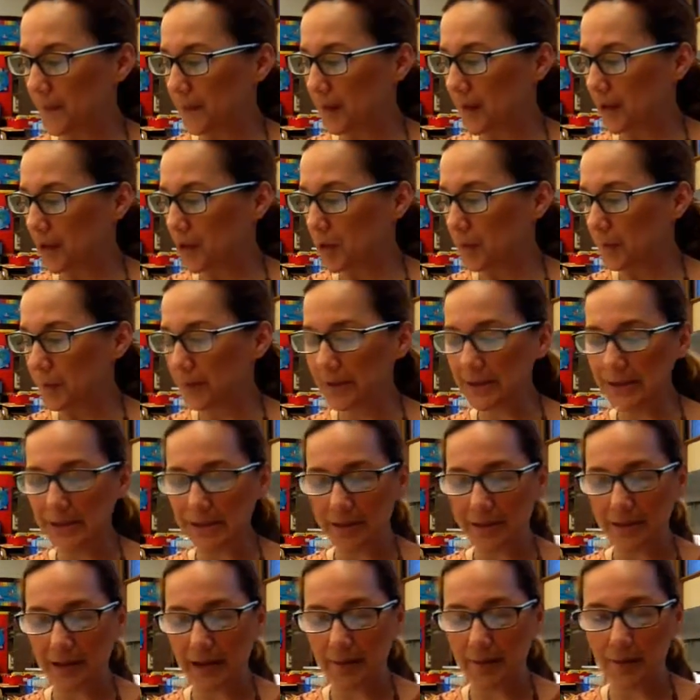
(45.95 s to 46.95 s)
can you please
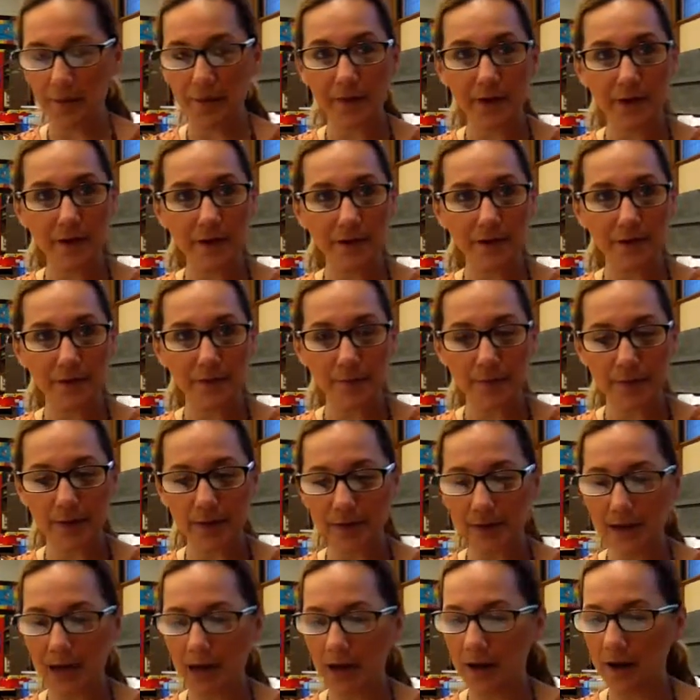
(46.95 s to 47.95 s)
elaborate a little
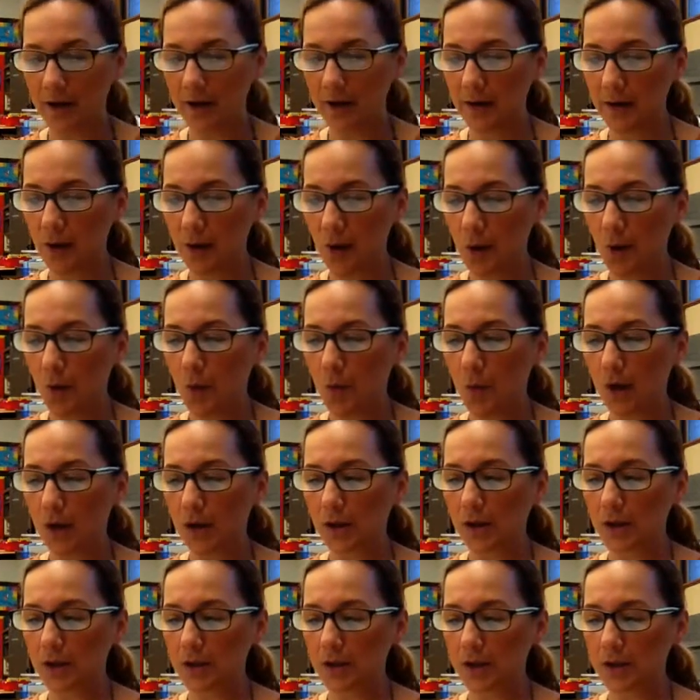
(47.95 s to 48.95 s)
bit on what
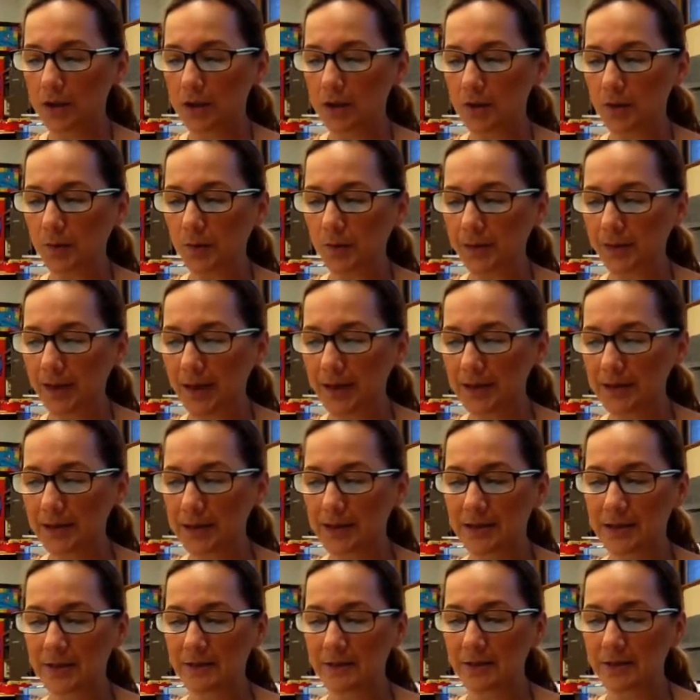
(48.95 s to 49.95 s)
learning took place
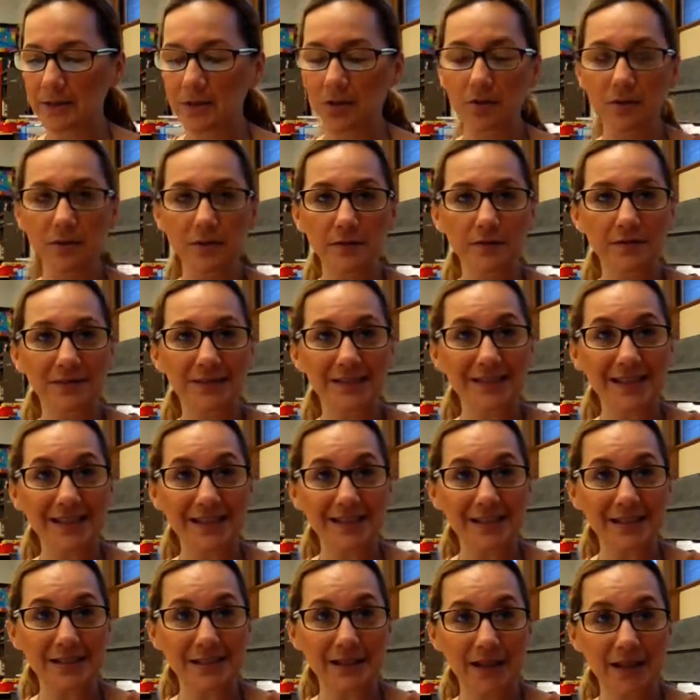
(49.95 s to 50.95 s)
as a result of the
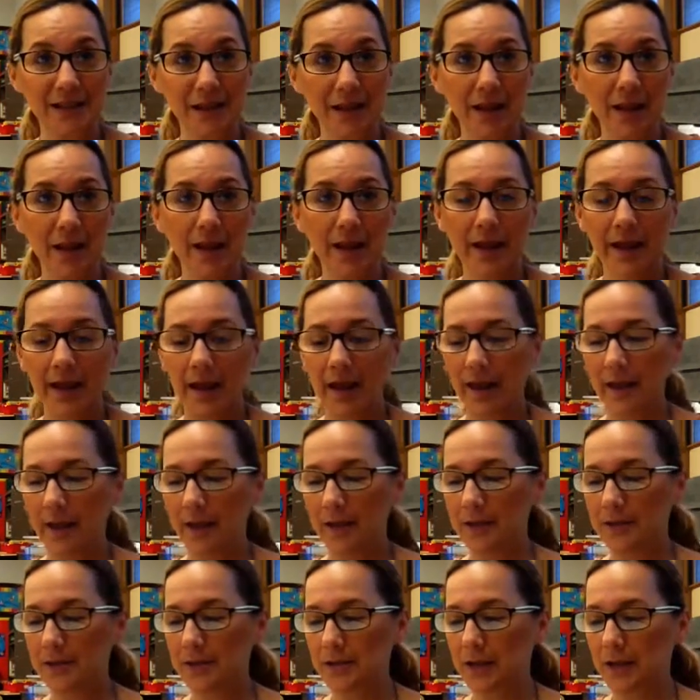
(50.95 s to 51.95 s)
lesson?
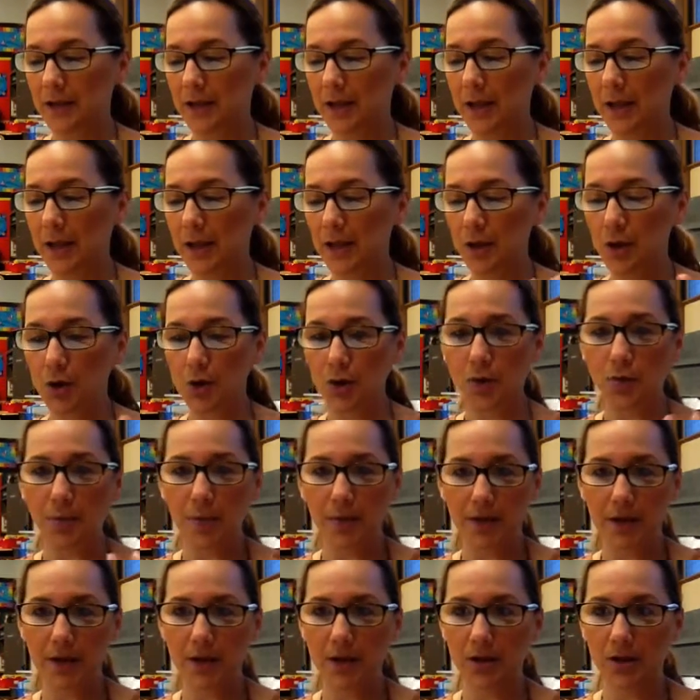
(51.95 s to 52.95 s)
And in your
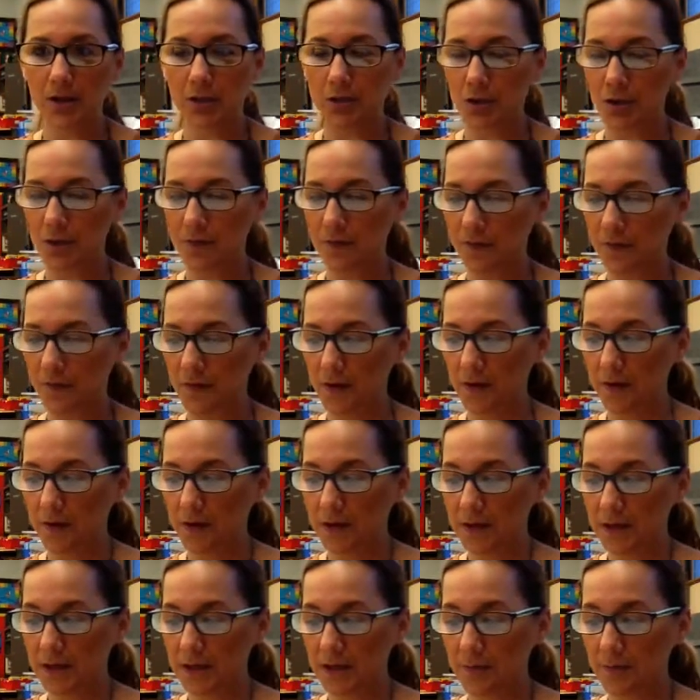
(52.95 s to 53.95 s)
opinion, do you feel
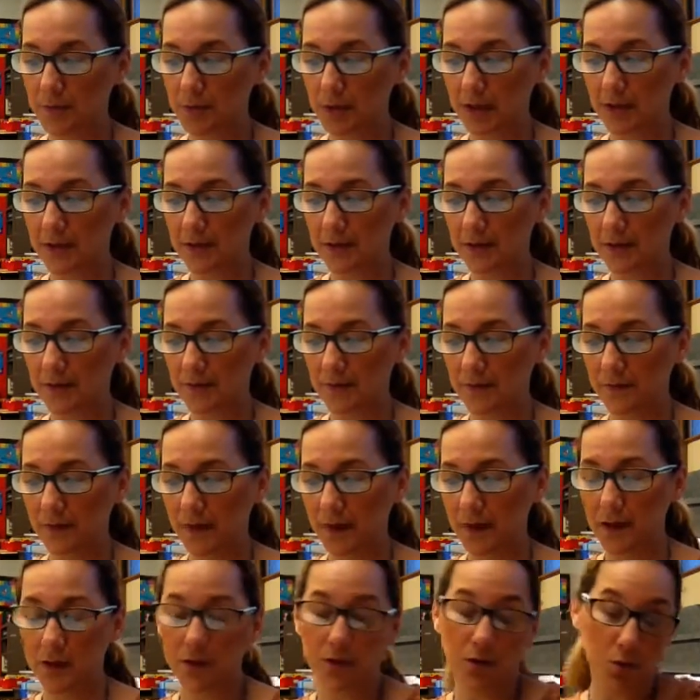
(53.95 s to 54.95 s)
that the objective,
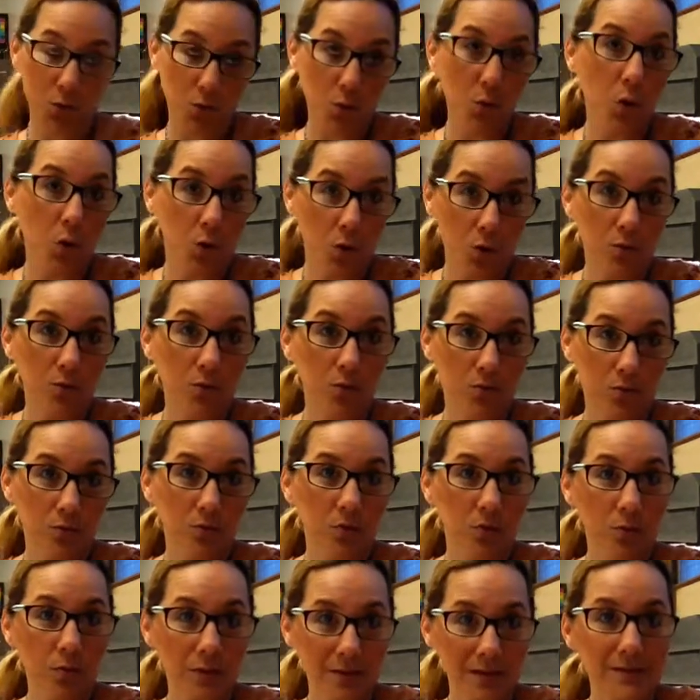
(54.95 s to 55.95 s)
that your goal
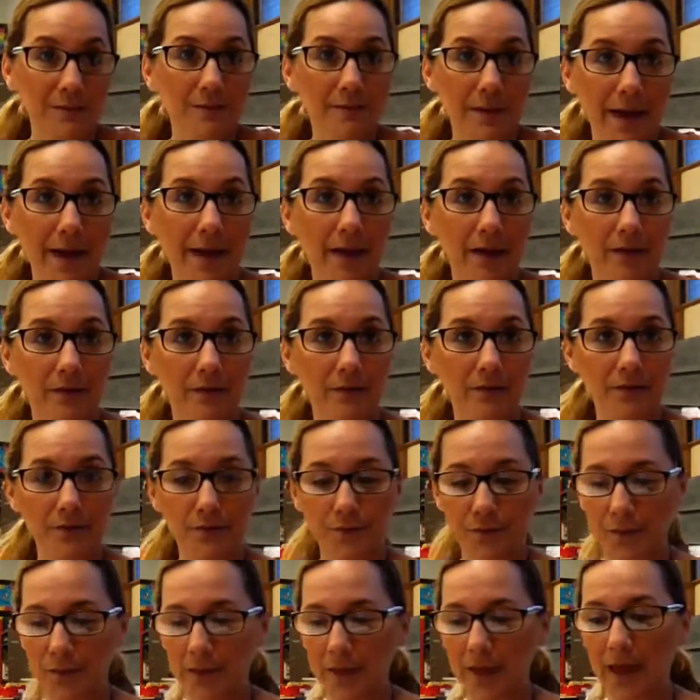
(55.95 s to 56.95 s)
was met
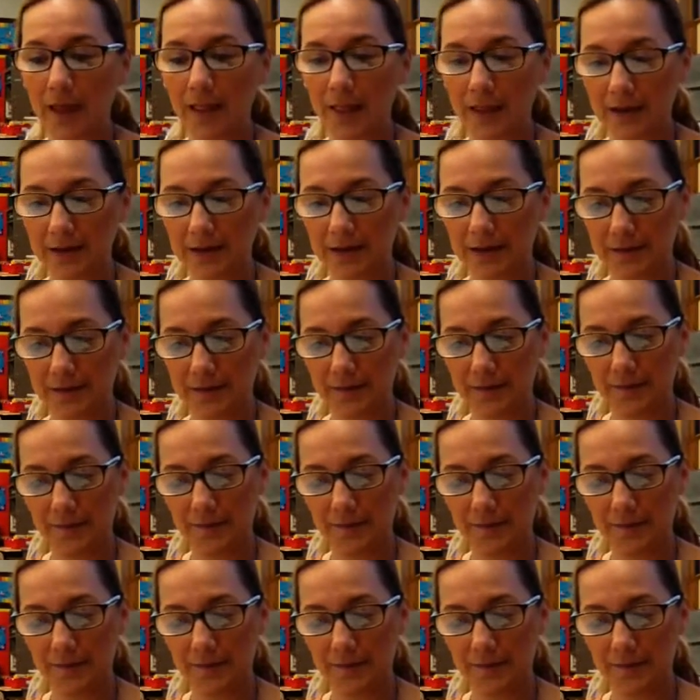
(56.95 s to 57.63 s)
for that lesson?